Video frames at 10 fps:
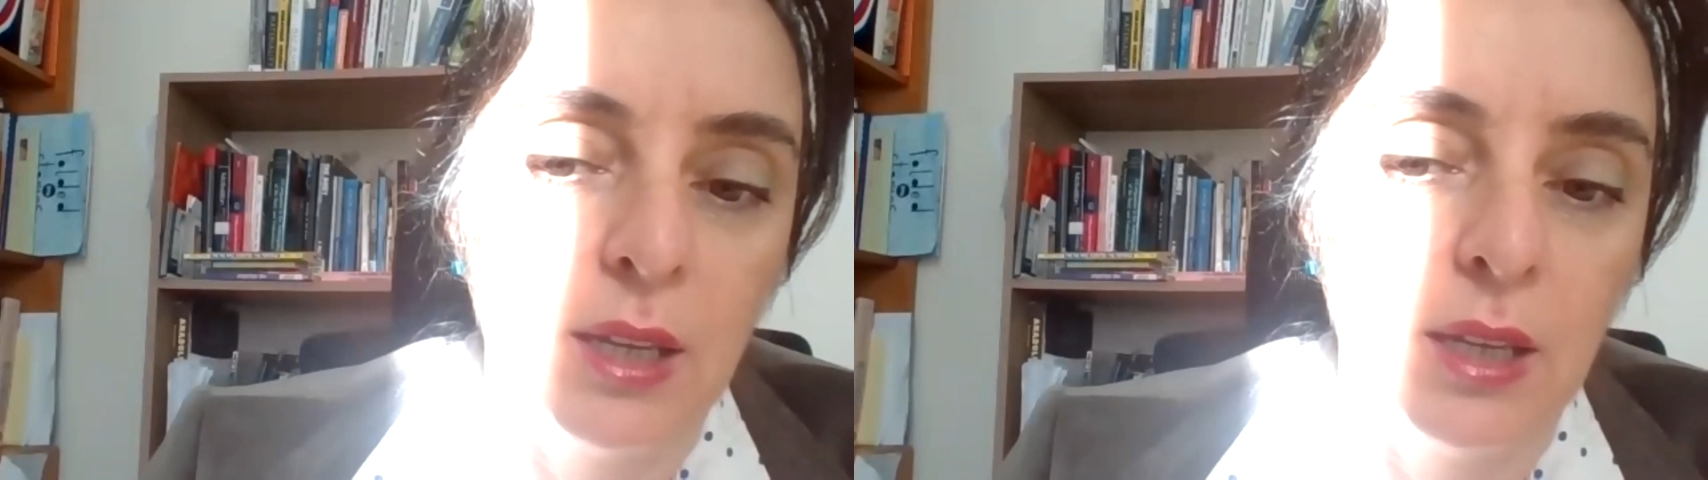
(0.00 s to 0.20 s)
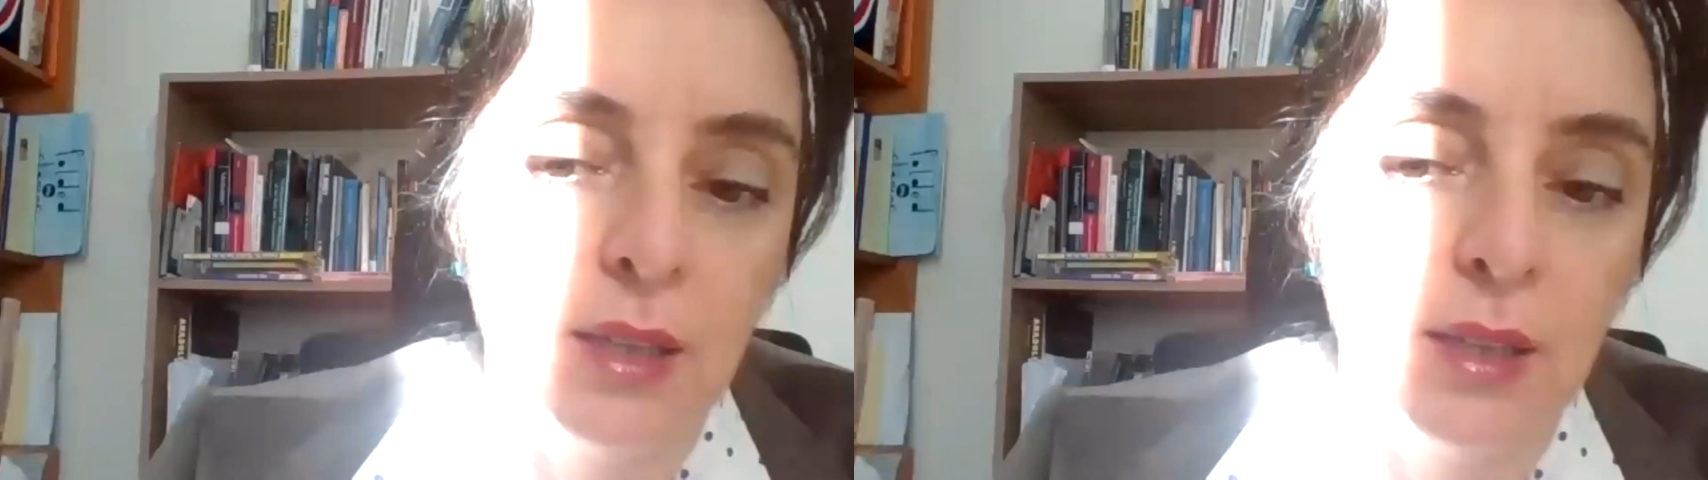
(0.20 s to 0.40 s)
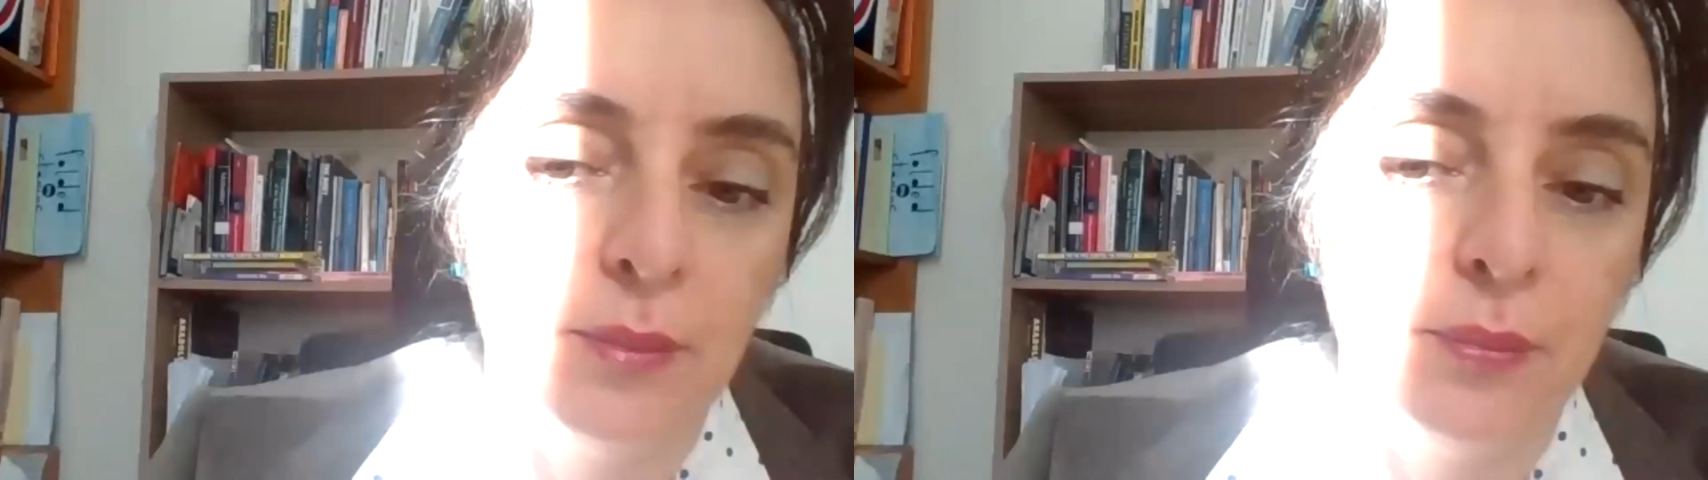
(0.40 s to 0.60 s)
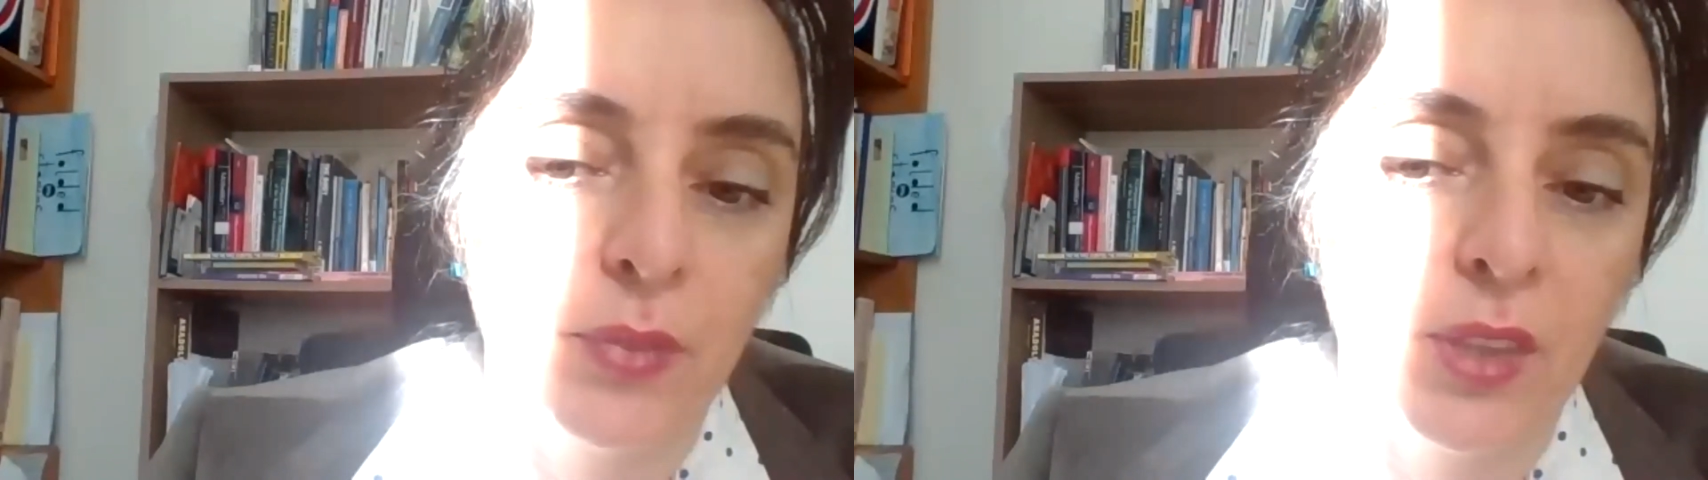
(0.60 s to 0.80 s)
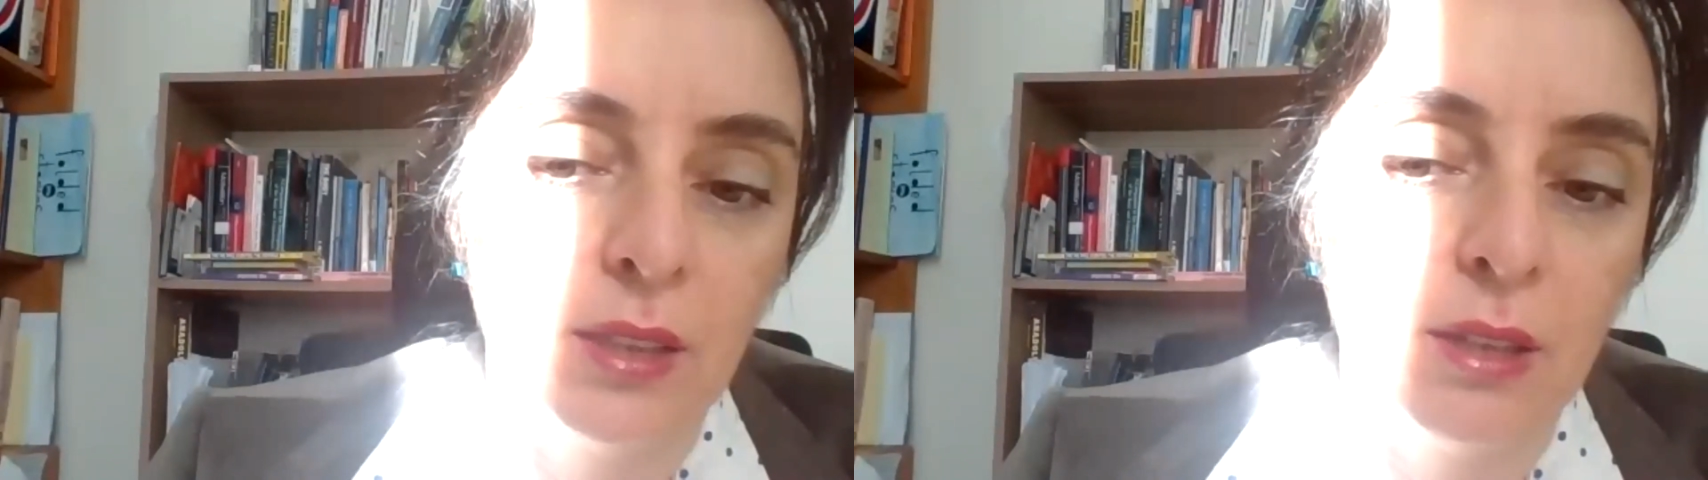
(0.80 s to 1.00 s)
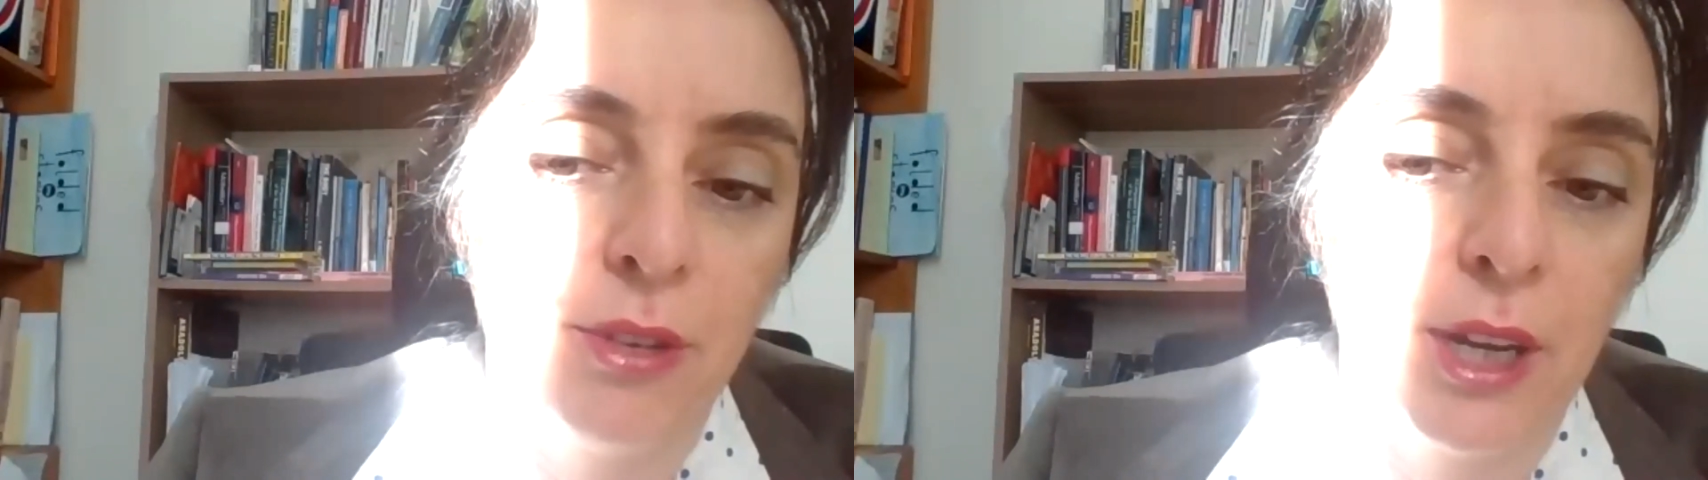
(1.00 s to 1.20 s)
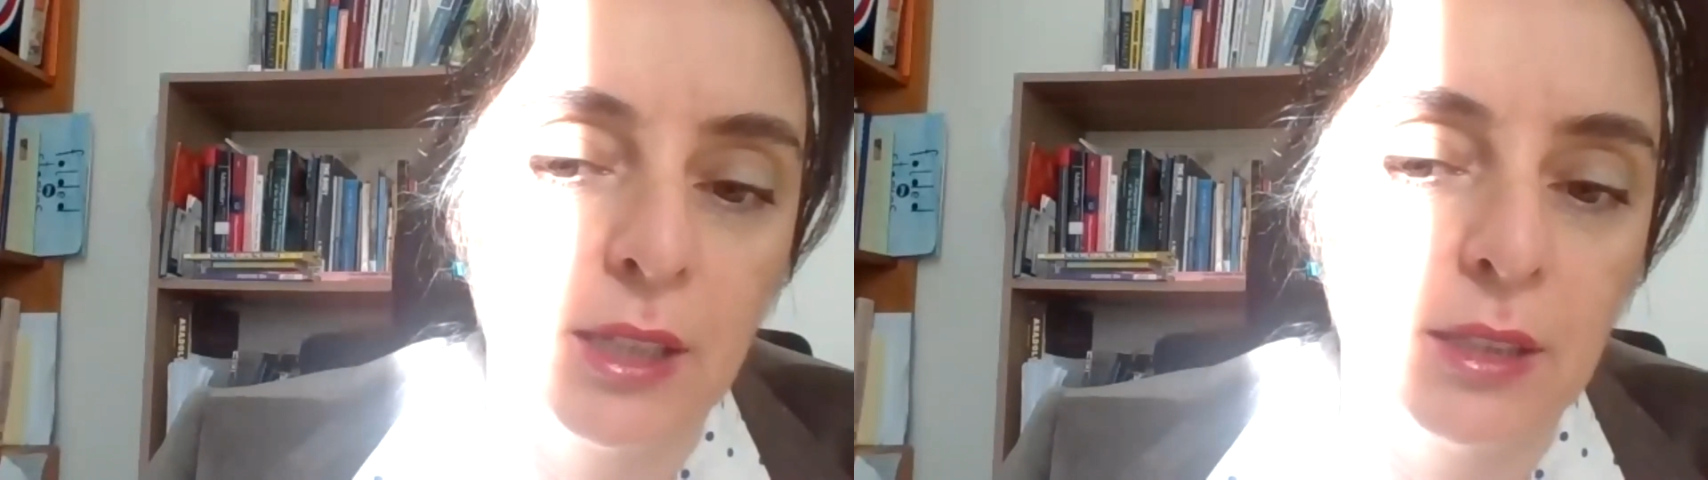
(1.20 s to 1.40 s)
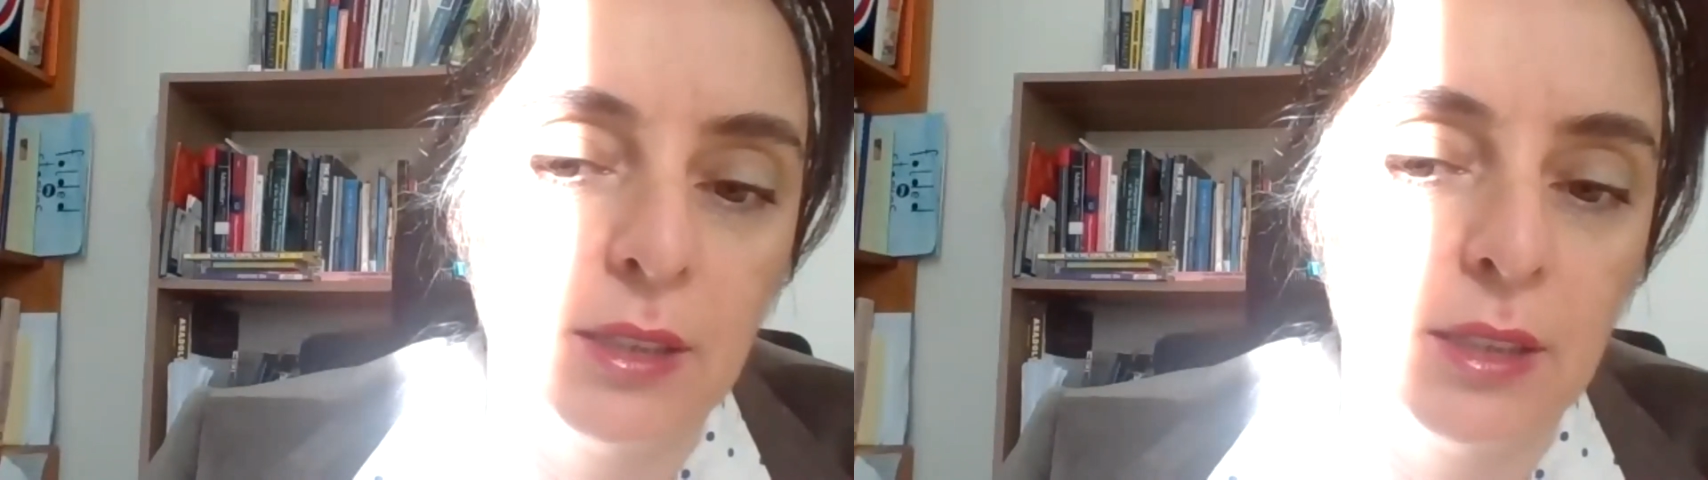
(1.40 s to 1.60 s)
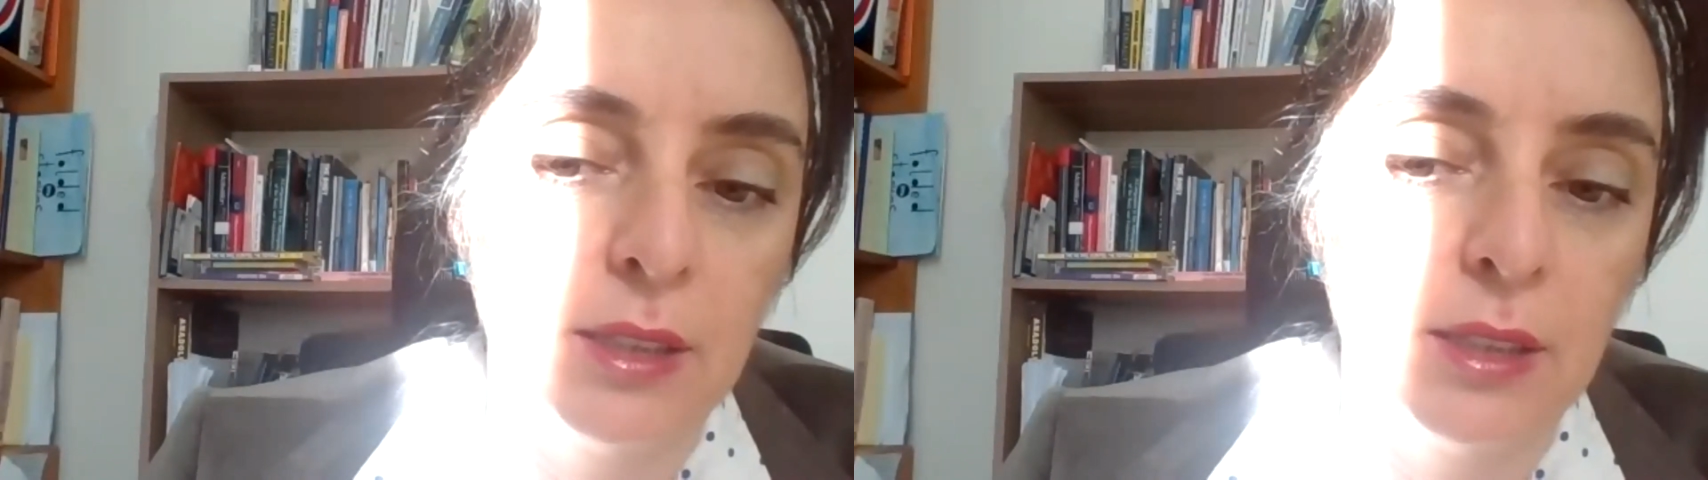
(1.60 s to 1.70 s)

according to my observations,